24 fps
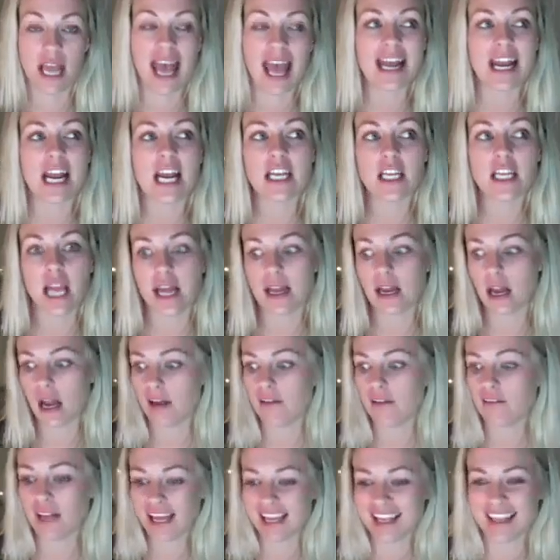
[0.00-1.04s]
And
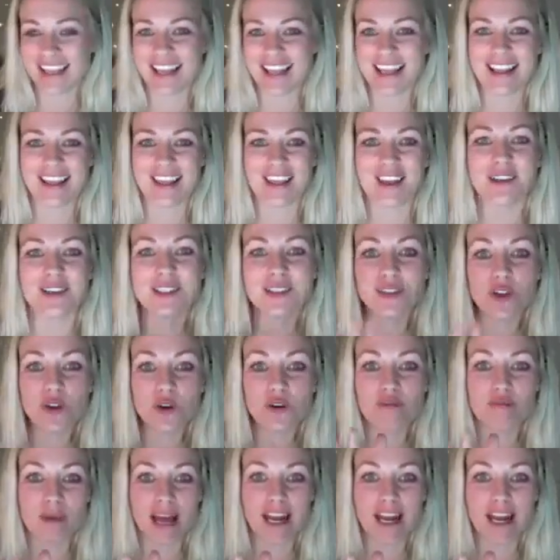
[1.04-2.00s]
I've like, those of you who've